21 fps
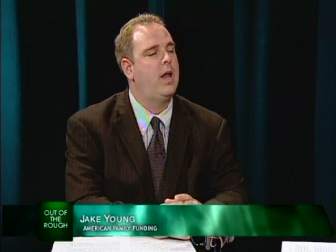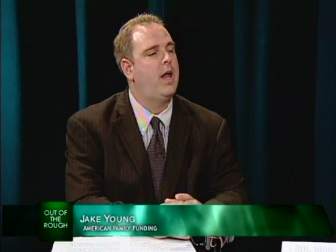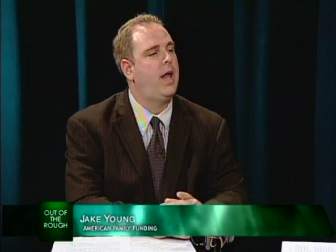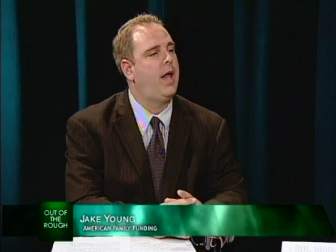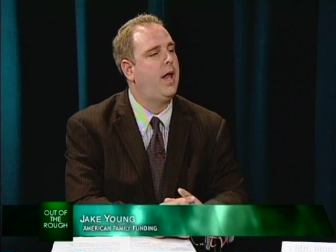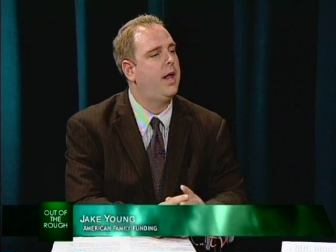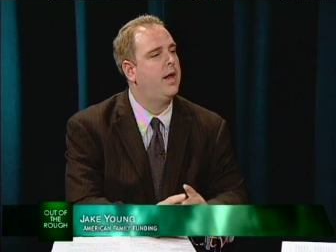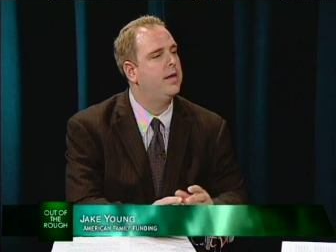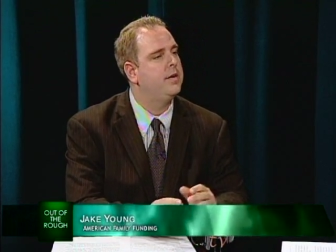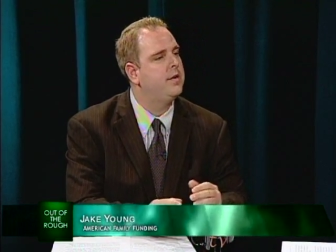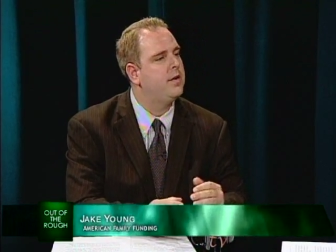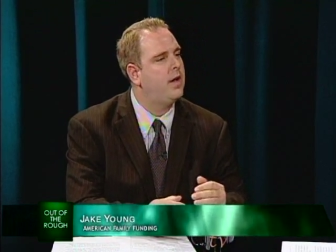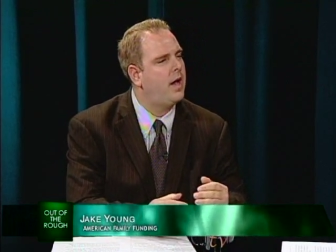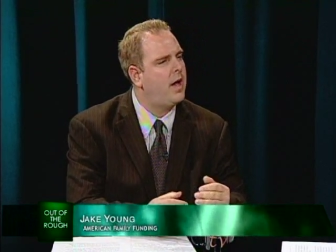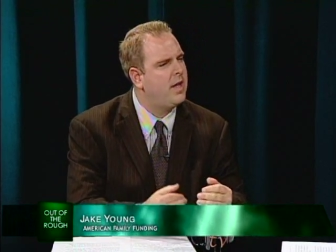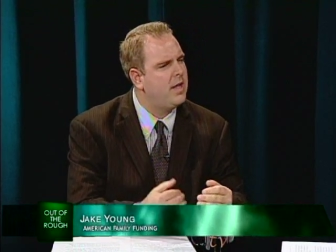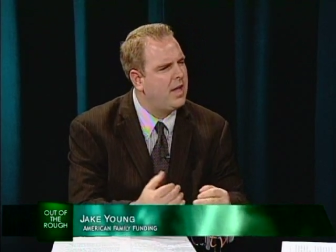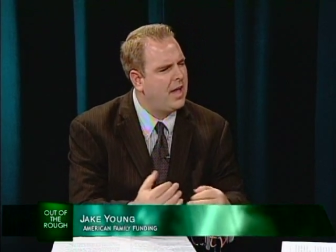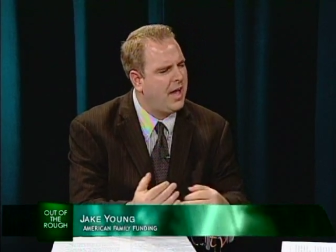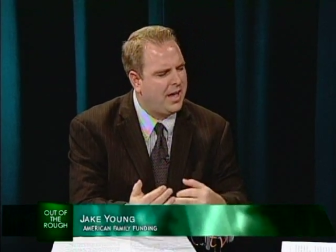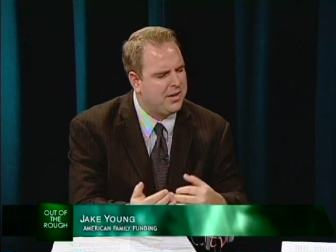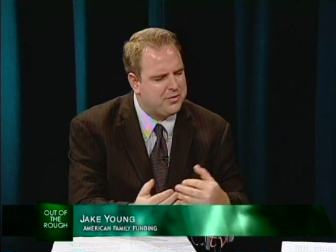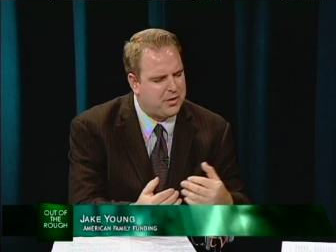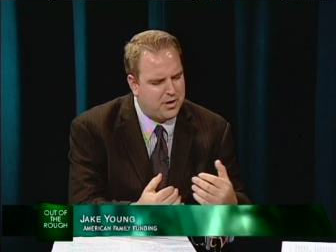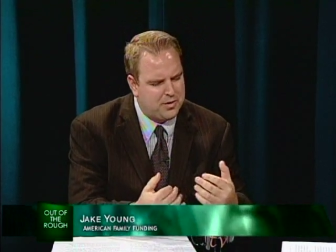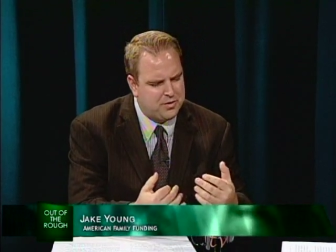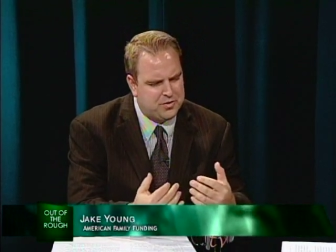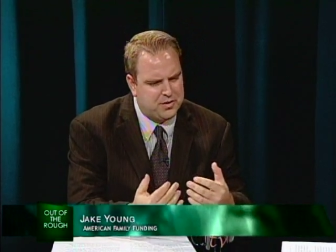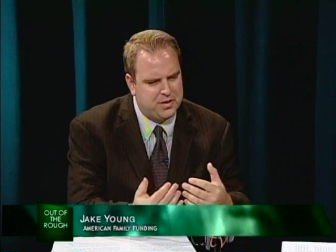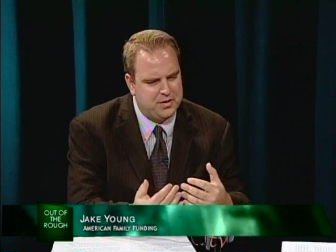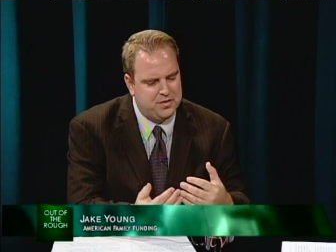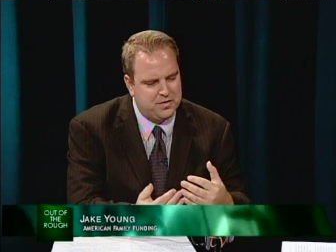And as I
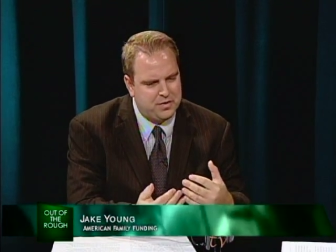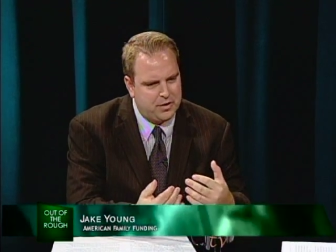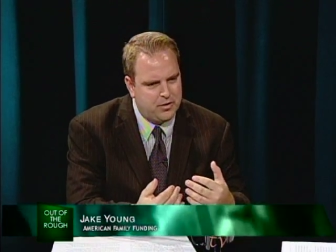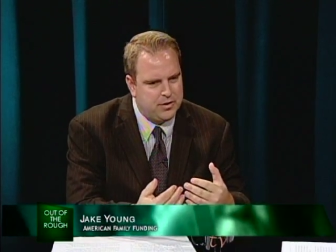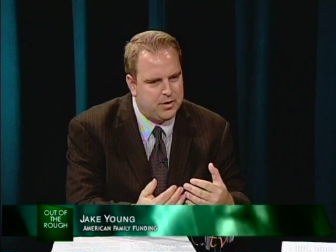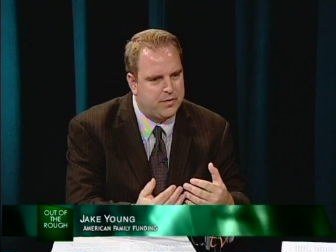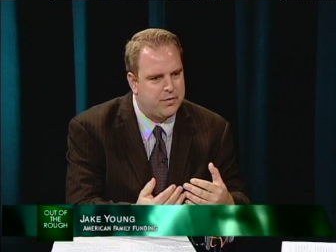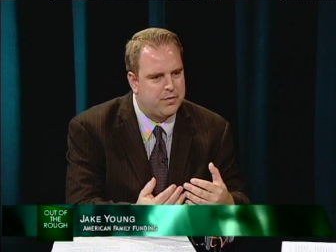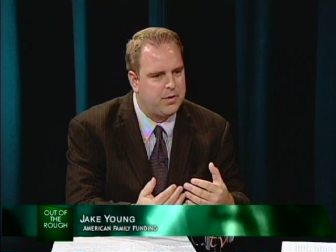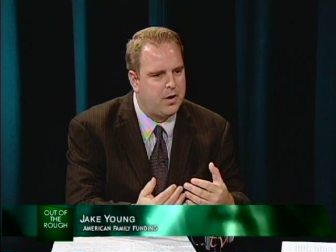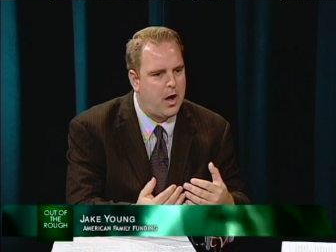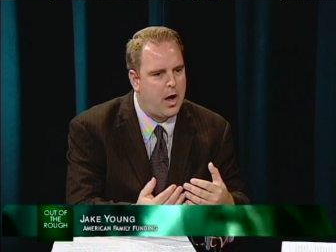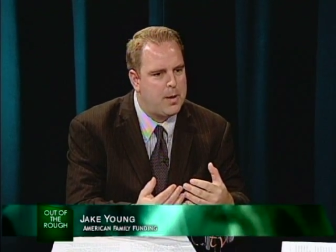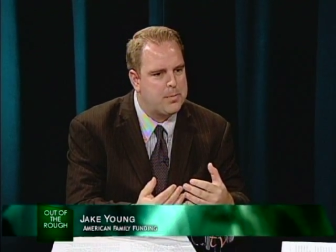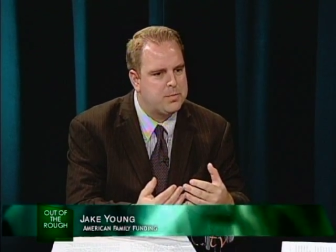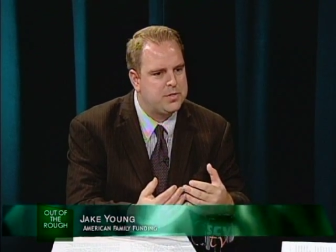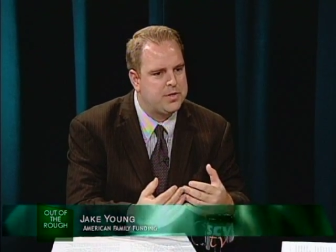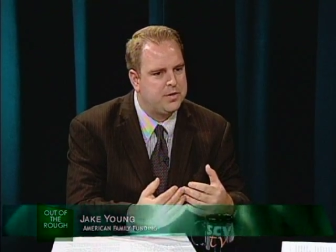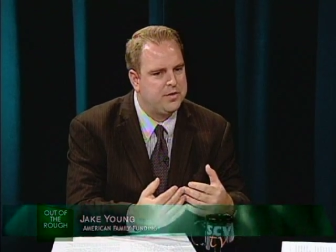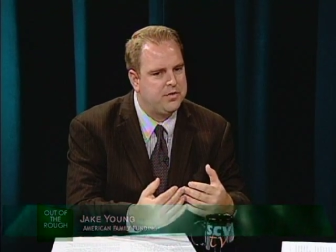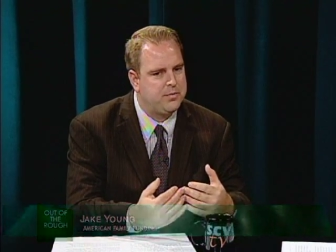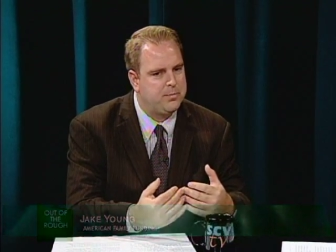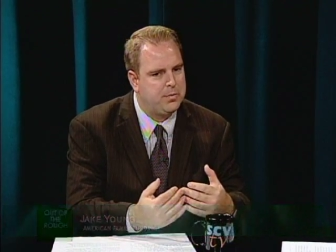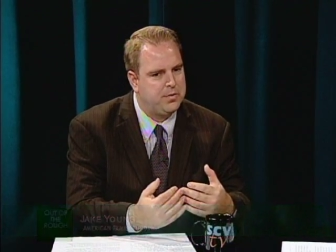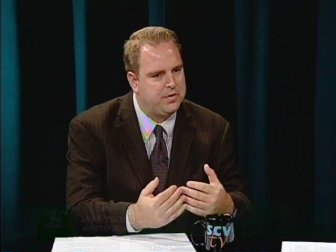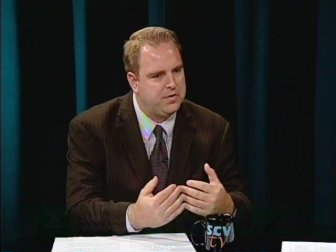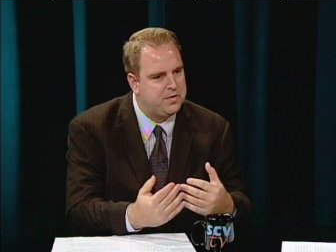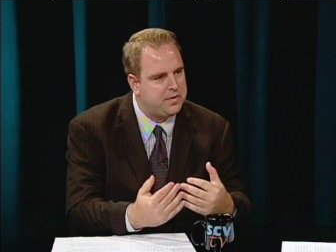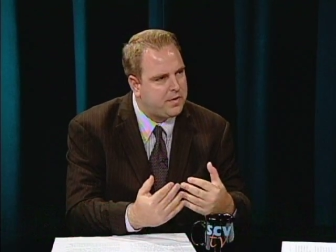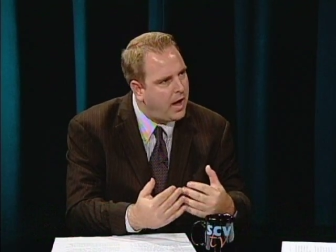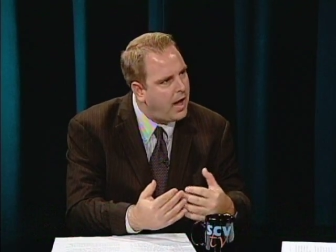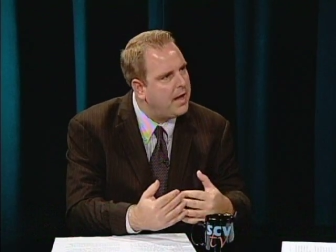was considering different options
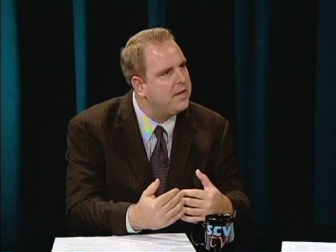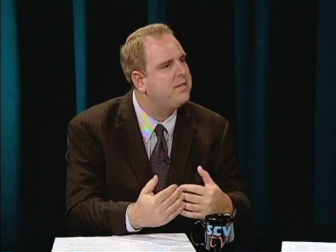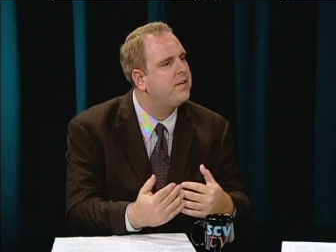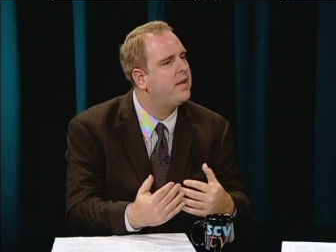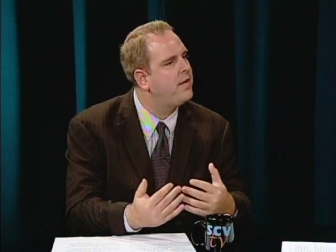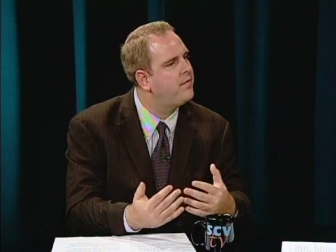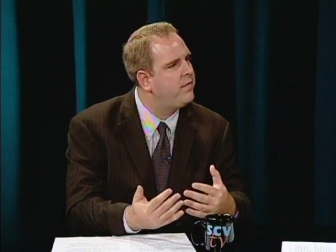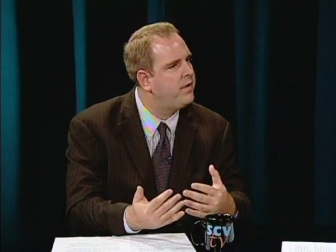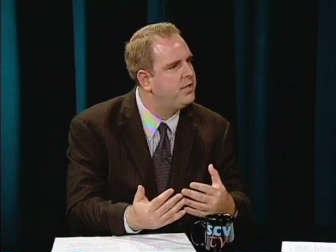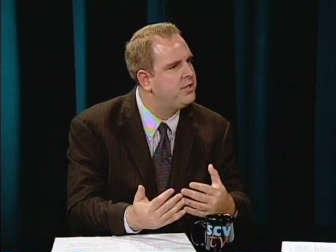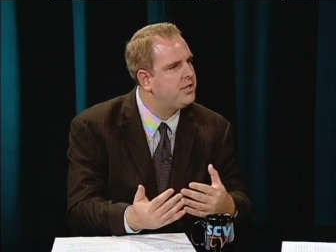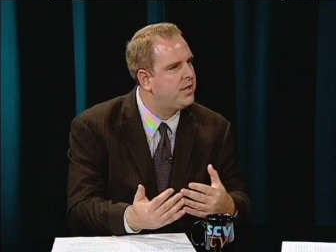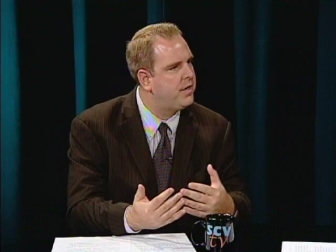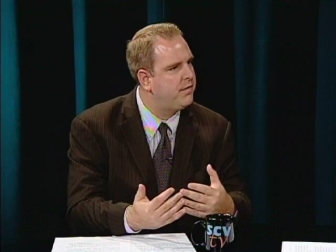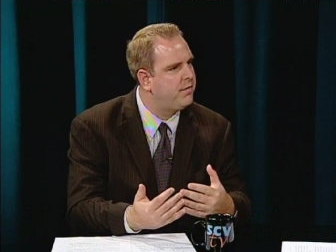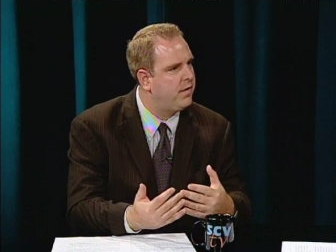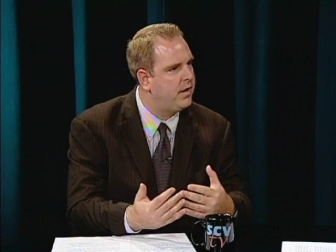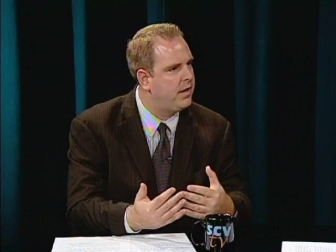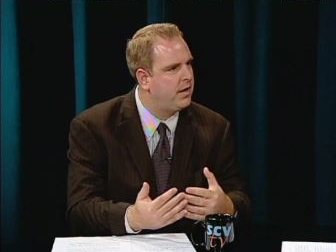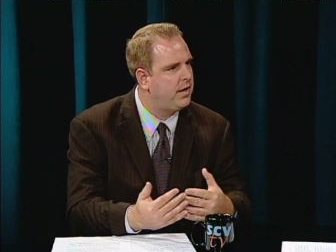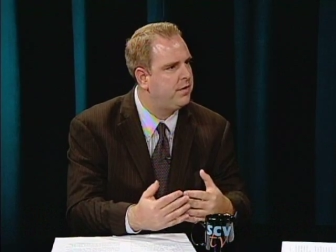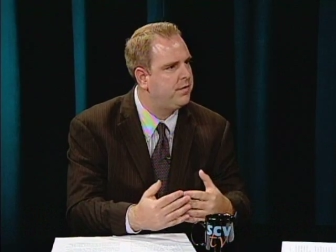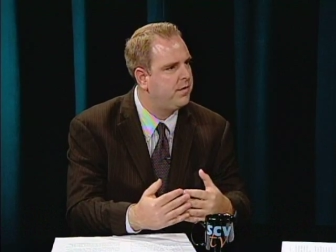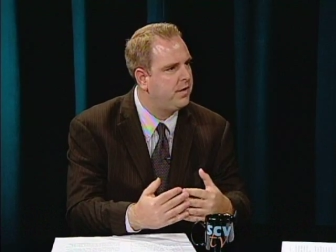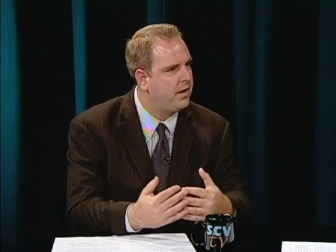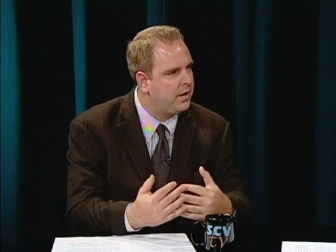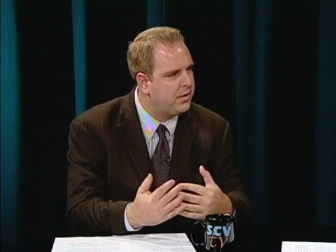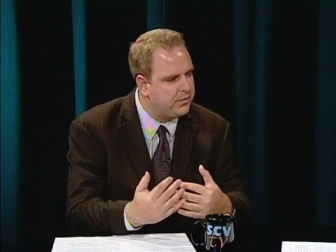besides FHA financing,